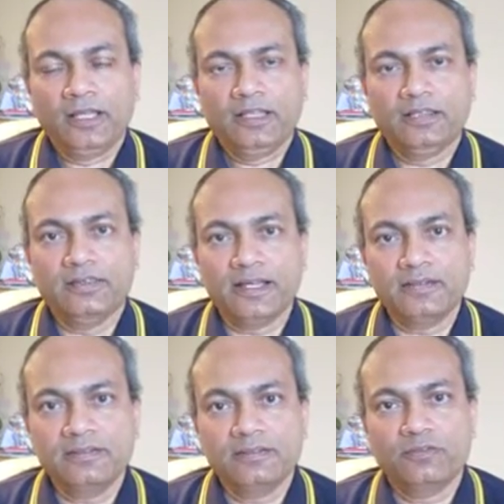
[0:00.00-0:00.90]

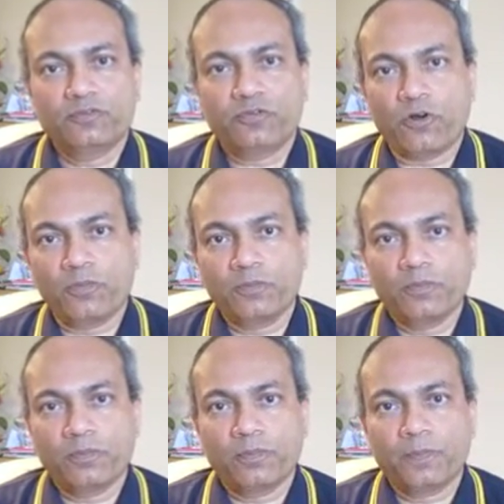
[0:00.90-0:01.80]
Then from
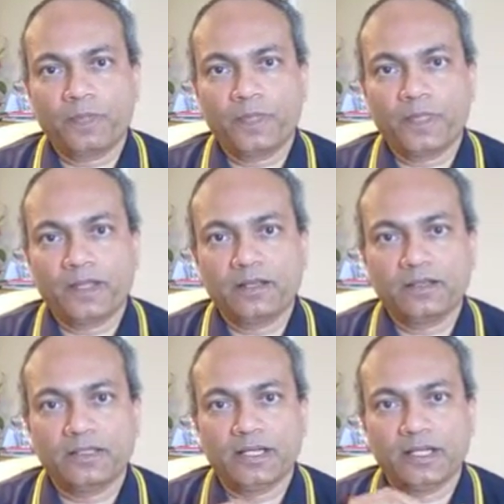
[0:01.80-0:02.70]

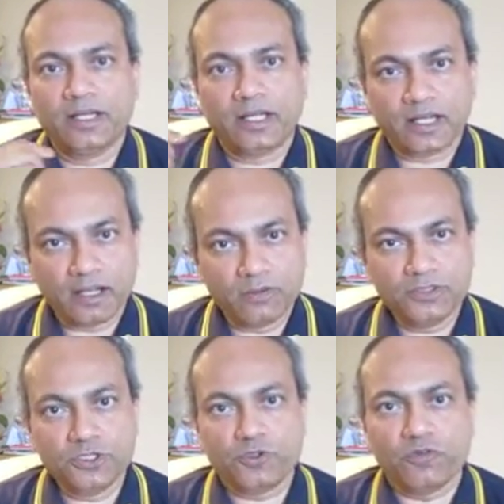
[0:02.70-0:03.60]
the
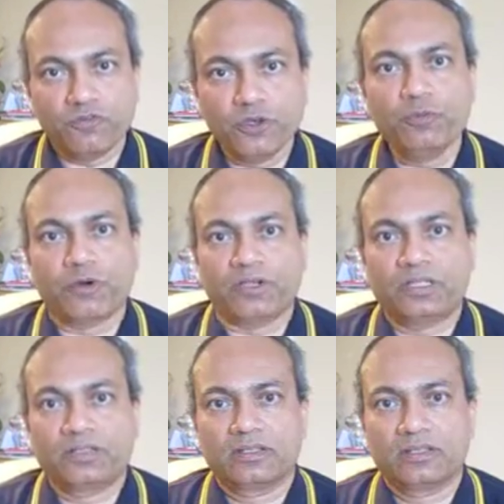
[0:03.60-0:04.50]
account's viewpoint,
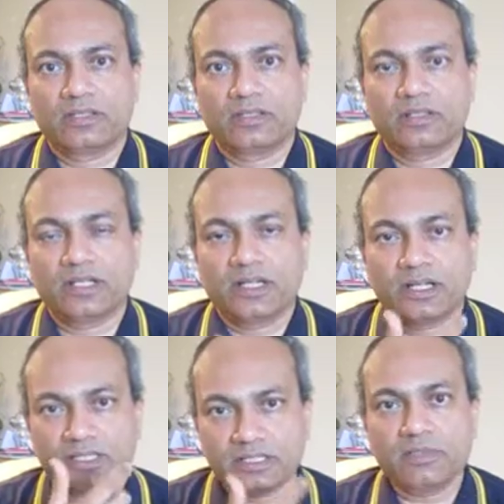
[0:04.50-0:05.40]
the
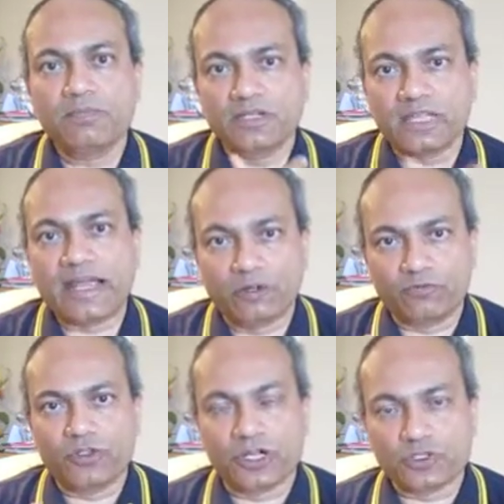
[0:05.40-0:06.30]
customer side
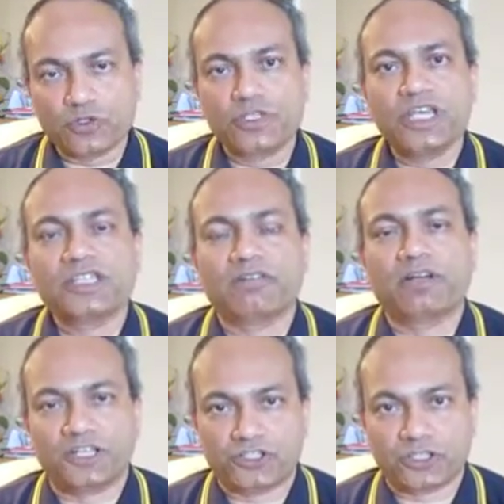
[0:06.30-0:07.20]
of the association
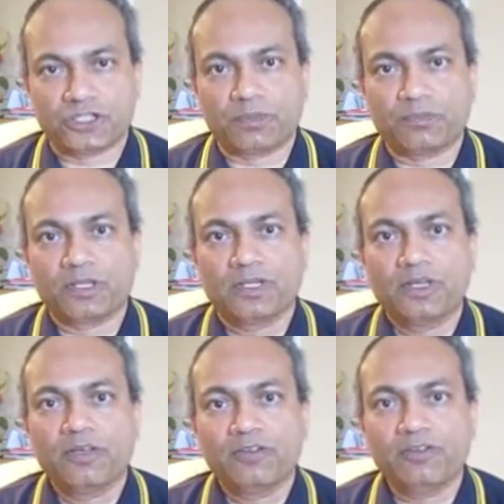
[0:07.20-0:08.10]
relationship
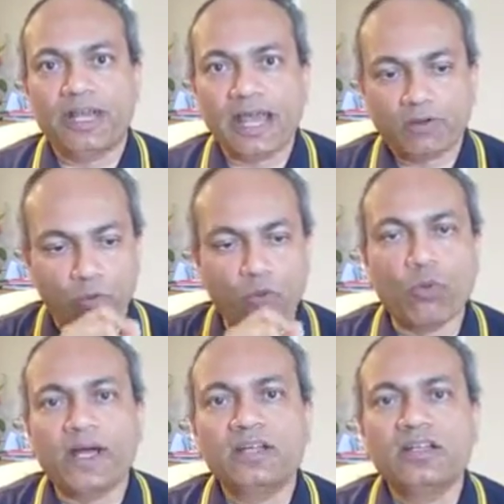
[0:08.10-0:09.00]
will have
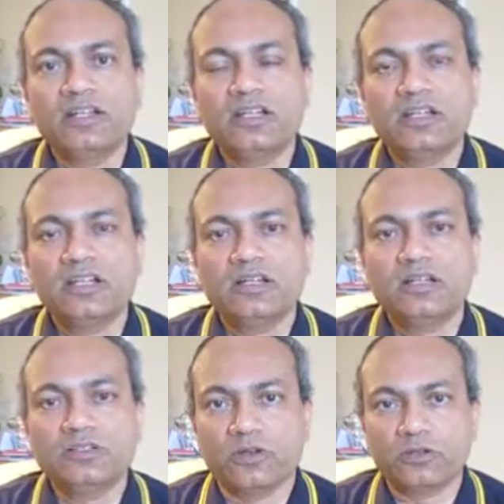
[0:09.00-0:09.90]
1
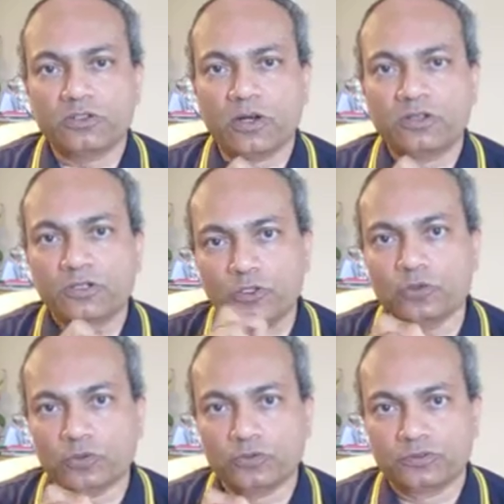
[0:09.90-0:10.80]
dot dot
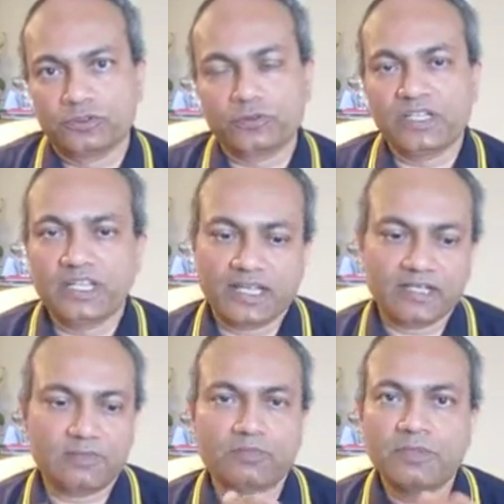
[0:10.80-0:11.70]
2 to
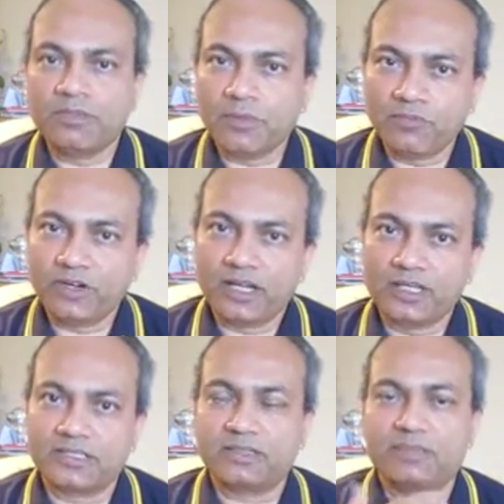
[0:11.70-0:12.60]
indicate minimum one
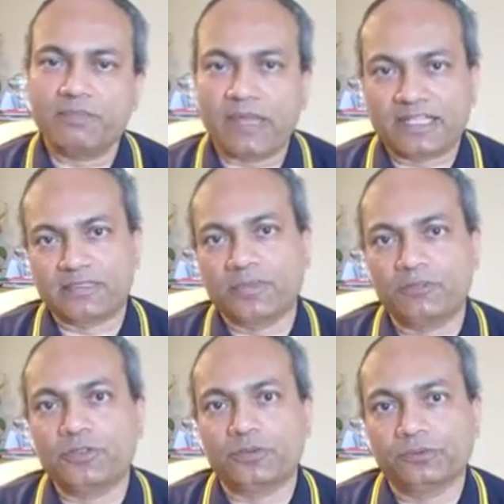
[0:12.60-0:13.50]
customer,
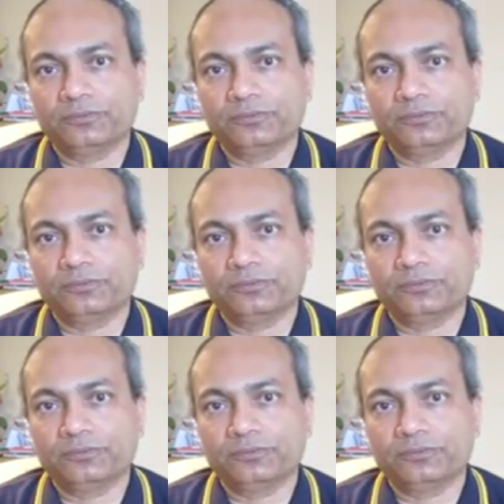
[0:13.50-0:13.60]
maximum two.